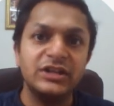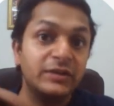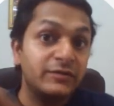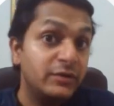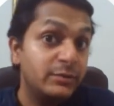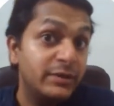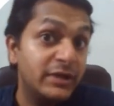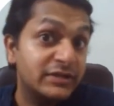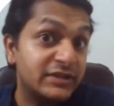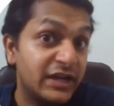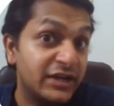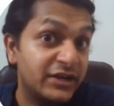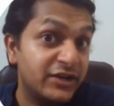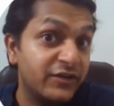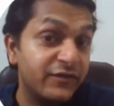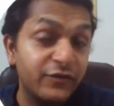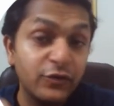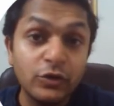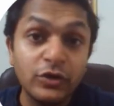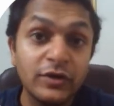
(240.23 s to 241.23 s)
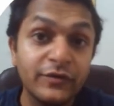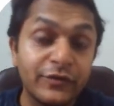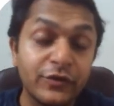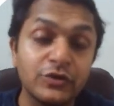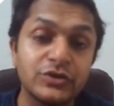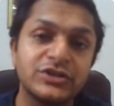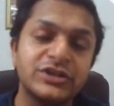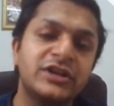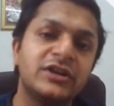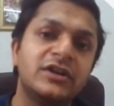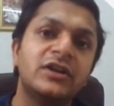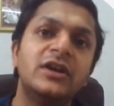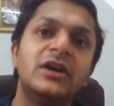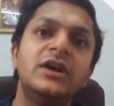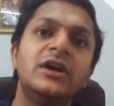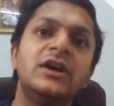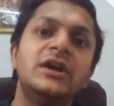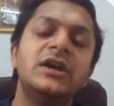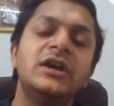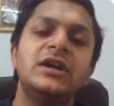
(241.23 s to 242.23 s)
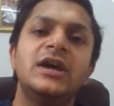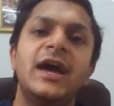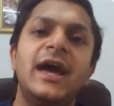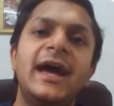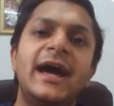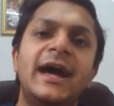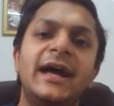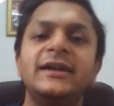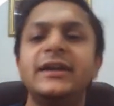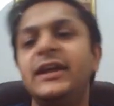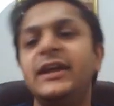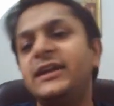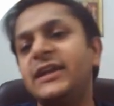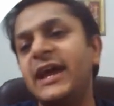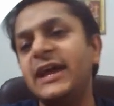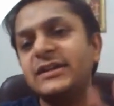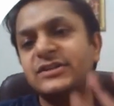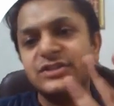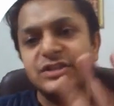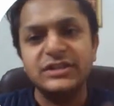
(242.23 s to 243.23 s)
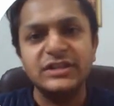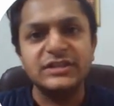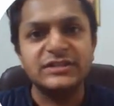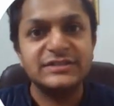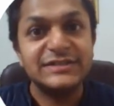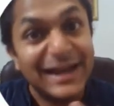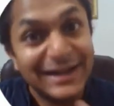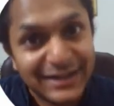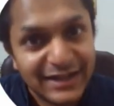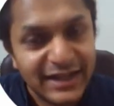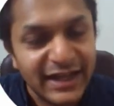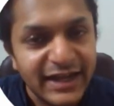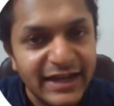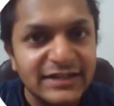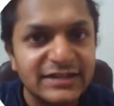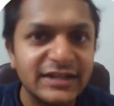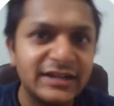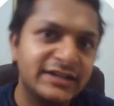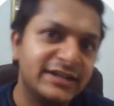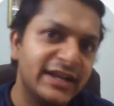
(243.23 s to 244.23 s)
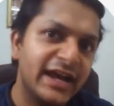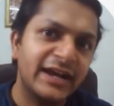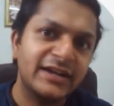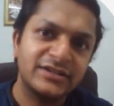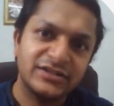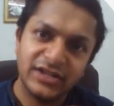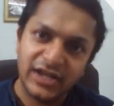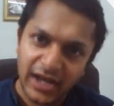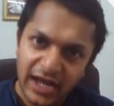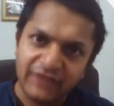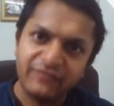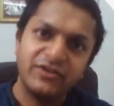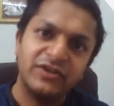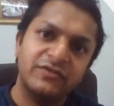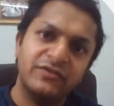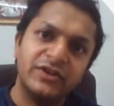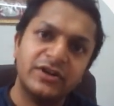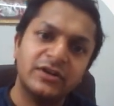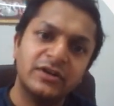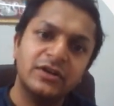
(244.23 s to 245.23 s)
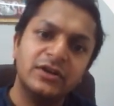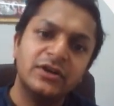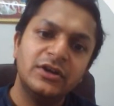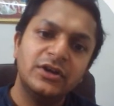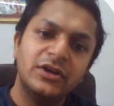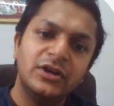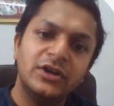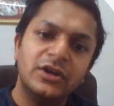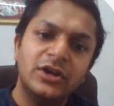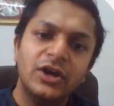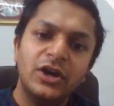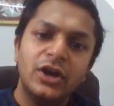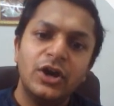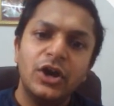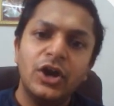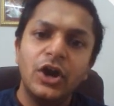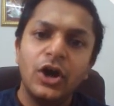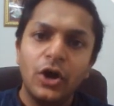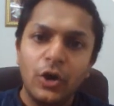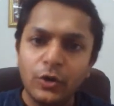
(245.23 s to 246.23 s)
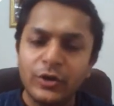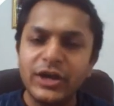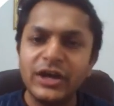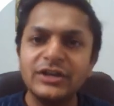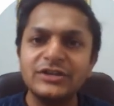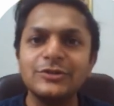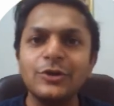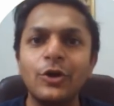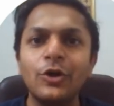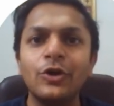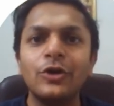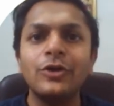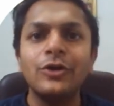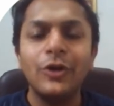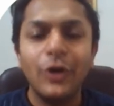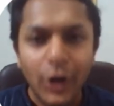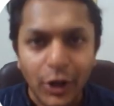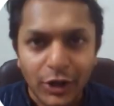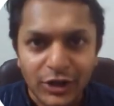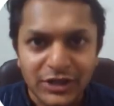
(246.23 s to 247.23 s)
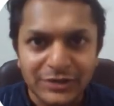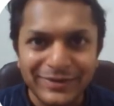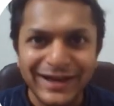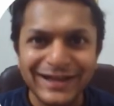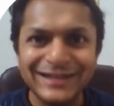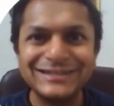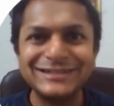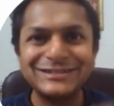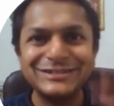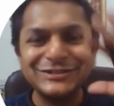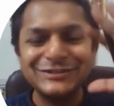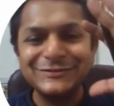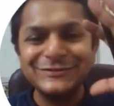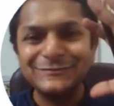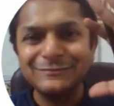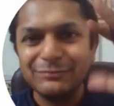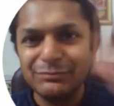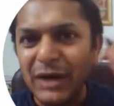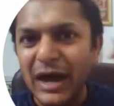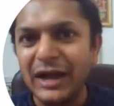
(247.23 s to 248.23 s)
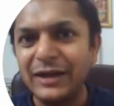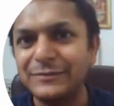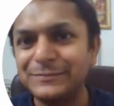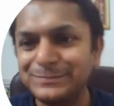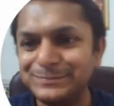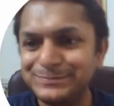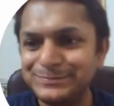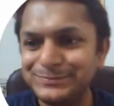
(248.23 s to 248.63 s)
there will be a centrifugal force there. And it acts in the satellites, it acts everywhere. Okay, so all the best. Bye.